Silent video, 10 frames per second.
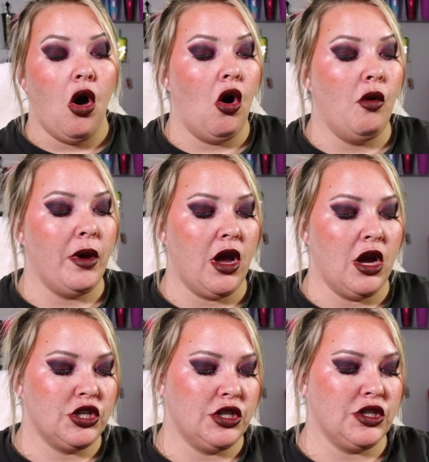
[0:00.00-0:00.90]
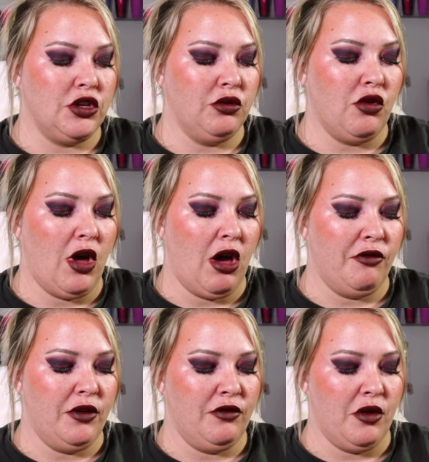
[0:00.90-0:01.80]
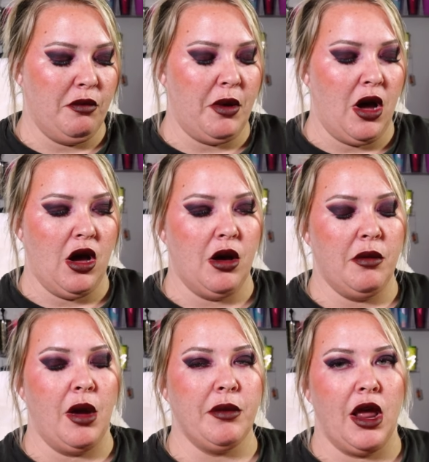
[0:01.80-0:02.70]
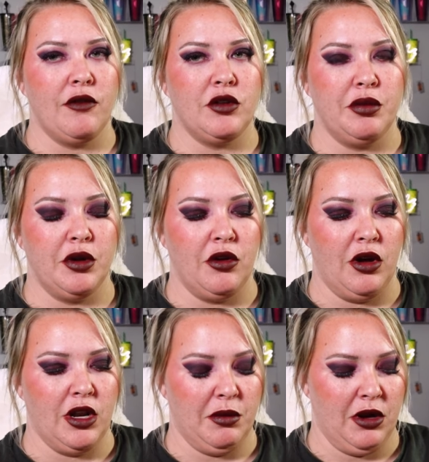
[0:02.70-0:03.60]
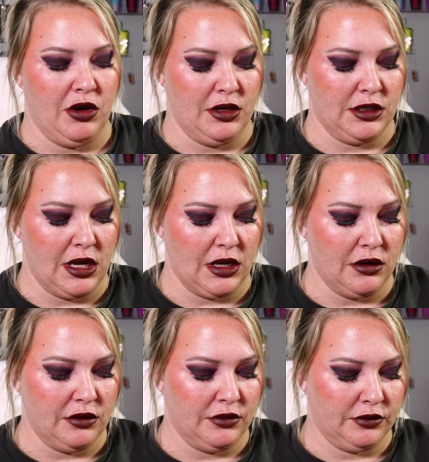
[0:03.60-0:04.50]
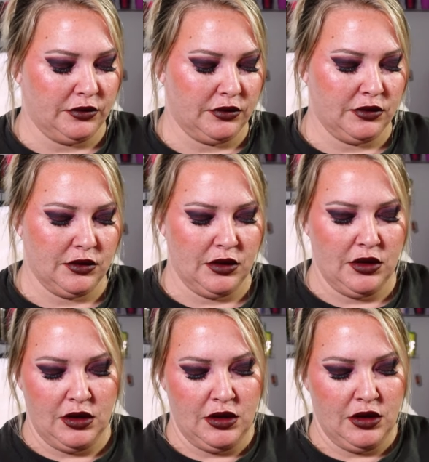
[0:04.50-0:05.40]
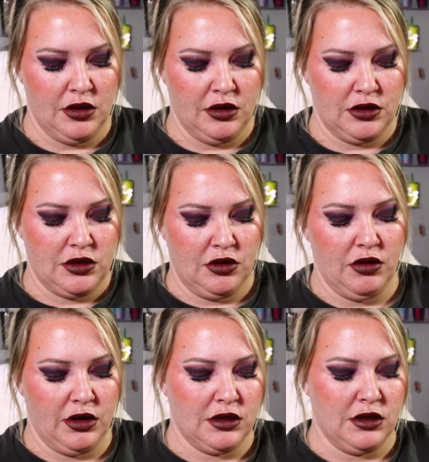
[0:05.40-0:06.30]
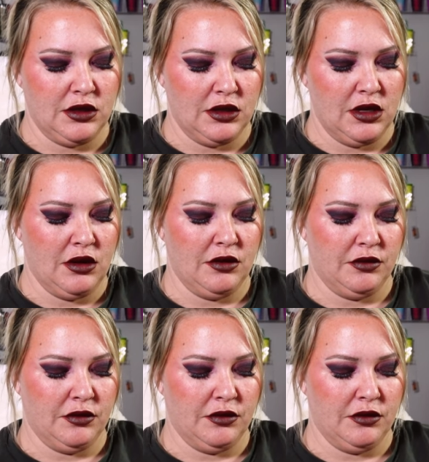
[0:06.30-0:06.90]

Oh my gosh, this cute little outfit for Bob. I'm going to have to put it on him here in a second so you guys can see.